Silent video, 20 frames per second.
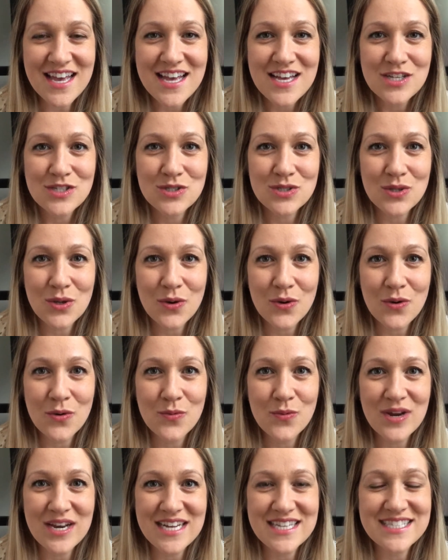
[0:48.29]
so
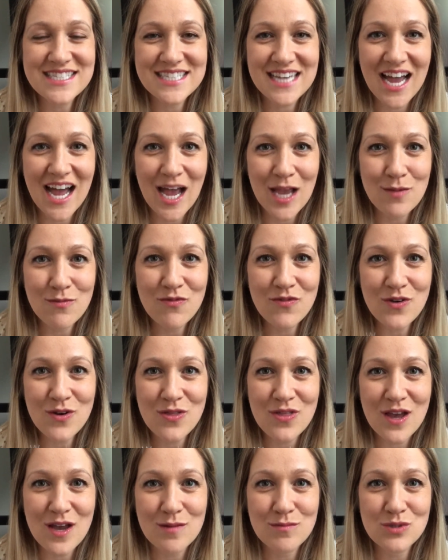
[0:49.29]
when it's time for
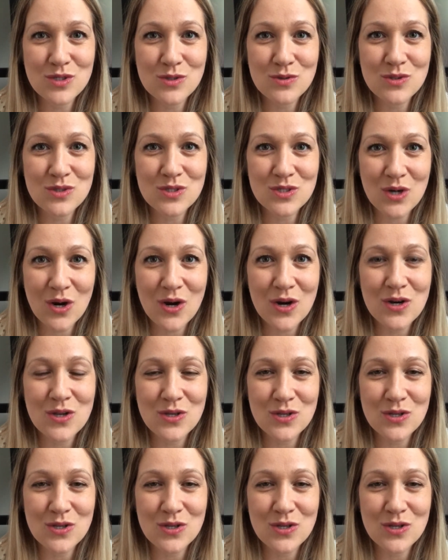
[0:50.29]
them to start